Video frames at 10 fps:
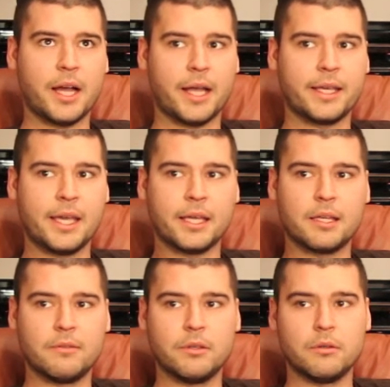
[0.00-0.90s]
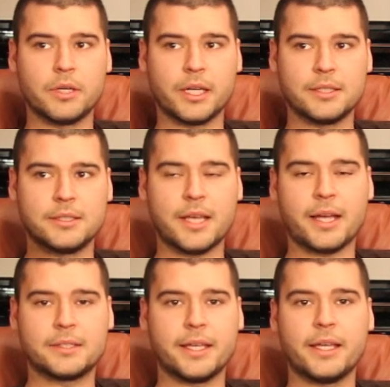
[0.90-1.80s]
I can't give you an
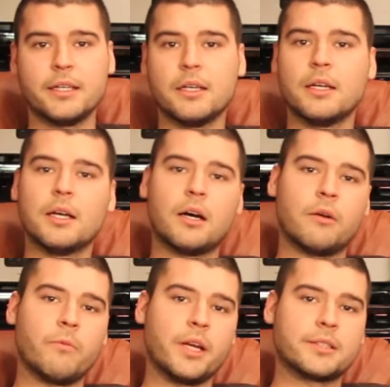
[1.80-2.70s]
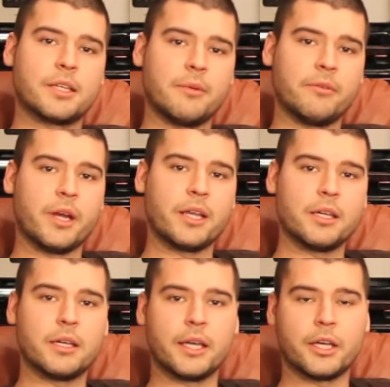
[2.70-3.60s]
exact date on when it's going to be
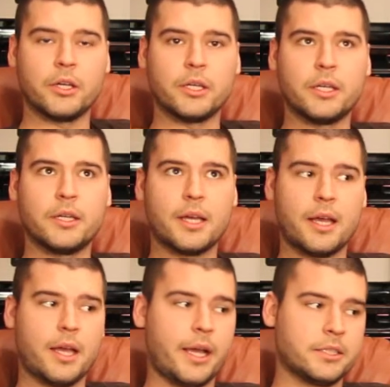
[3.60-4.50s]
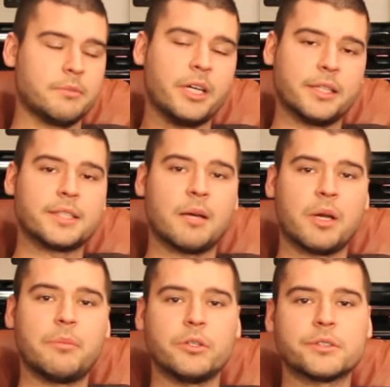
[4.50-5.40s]
ready. It could, actually, by the time I
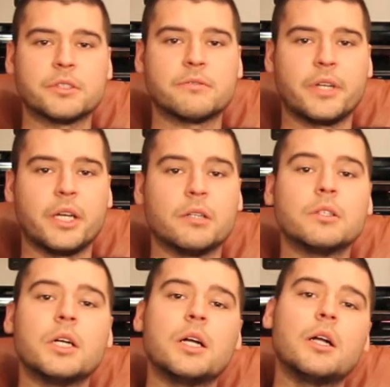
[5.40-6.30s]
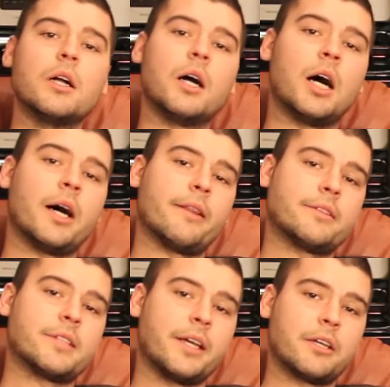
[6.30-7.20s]
post this video, the
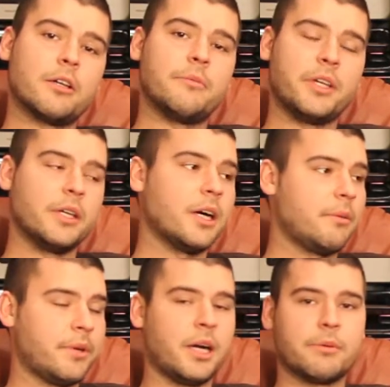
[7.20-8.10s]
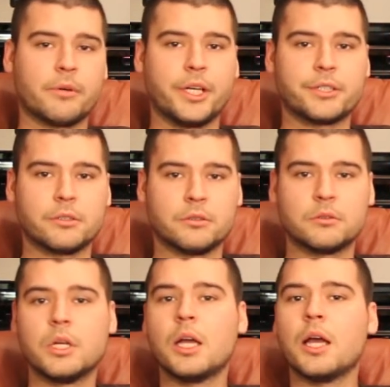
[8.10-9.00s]
site could be up and
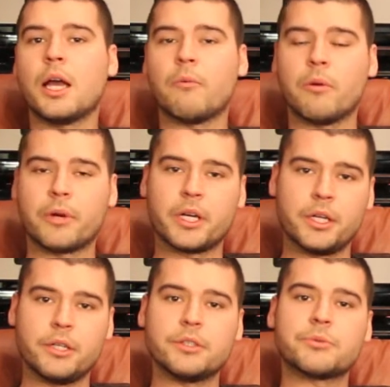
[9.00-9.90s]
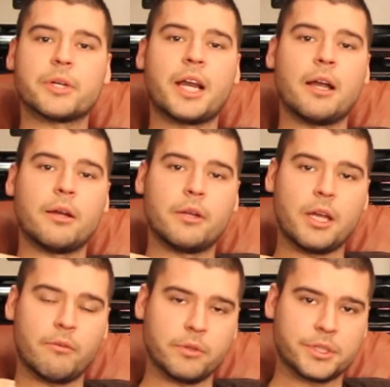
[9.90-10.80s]
operational. And what we're going to do is
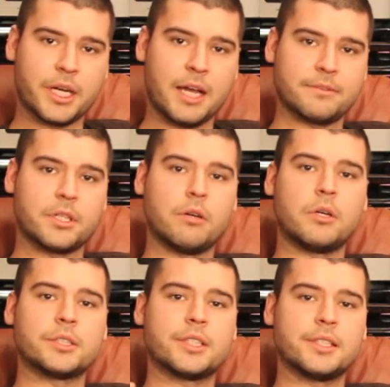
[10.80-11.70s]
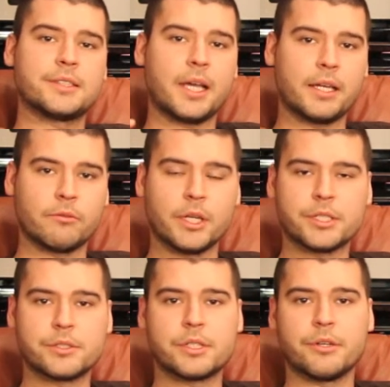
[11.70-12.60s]
everyone's going to have to go onto the site and
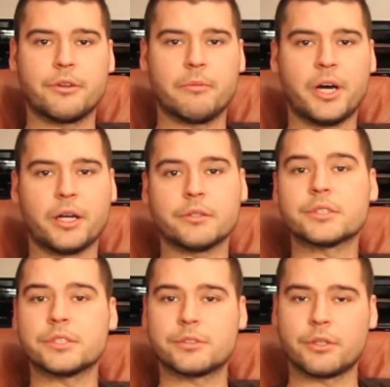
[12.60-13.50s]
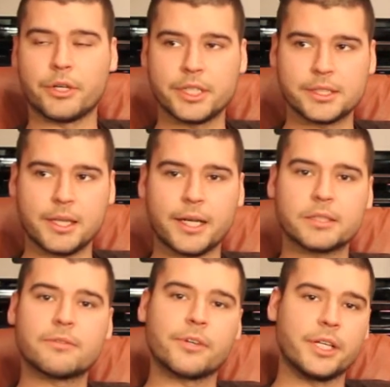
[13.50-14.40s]
register their bottles. It's 30 slots
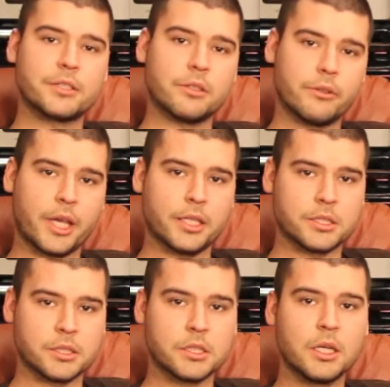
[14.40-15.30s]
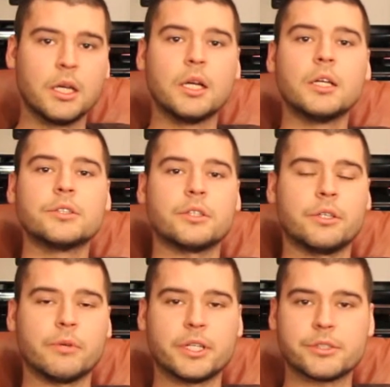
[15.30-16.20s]
for each location. So you
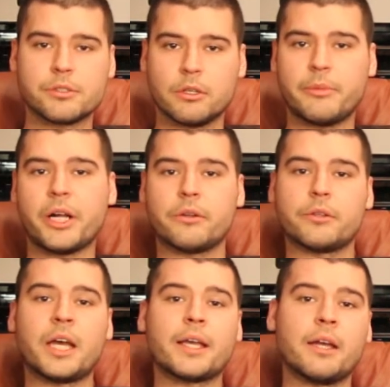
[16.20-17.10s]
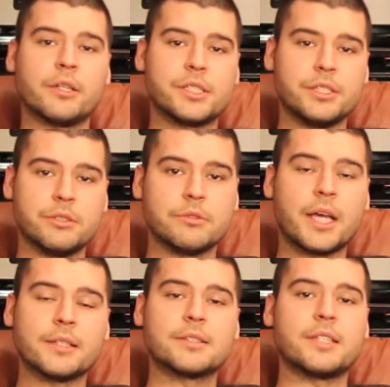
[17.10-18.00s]
register a bottle, and that guarantees you
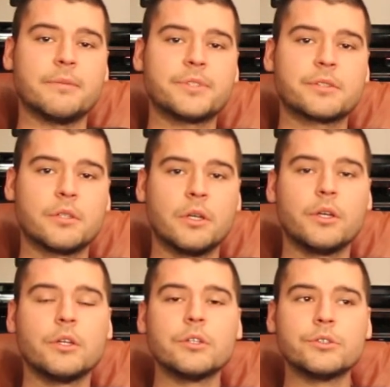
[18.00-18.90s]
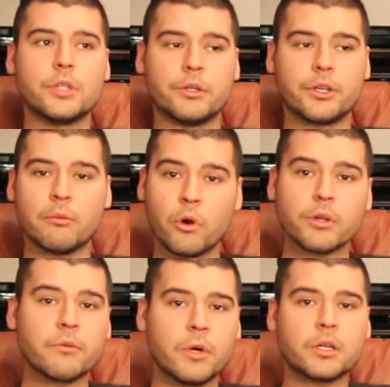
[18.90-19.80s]
10 sips. So you're more
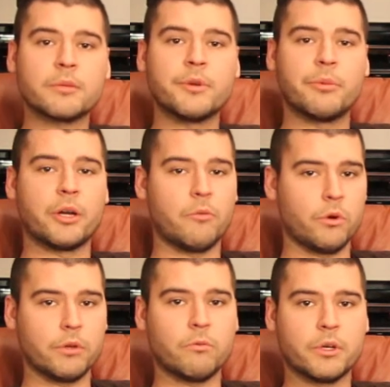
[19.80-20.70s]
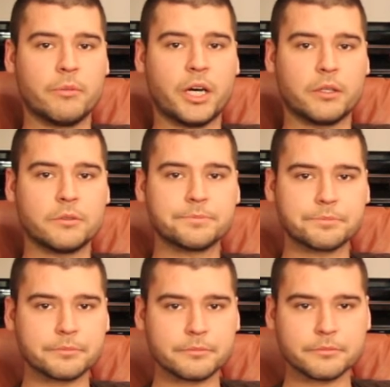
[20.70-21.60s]
than welcome to bring more than one bottle,
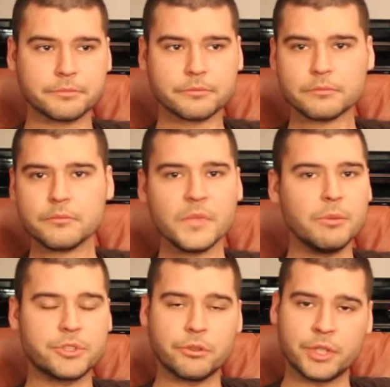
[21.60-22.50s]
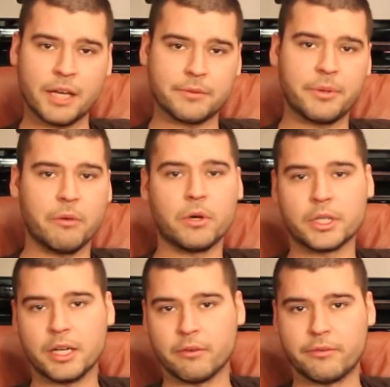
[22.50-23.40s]
but you only have to pay one
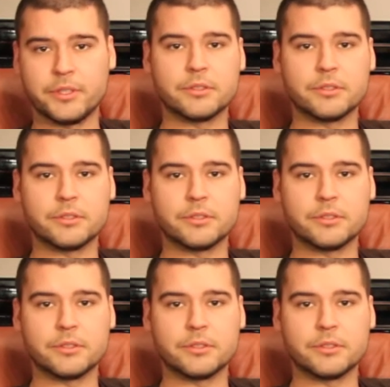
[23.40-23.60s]
cover fee.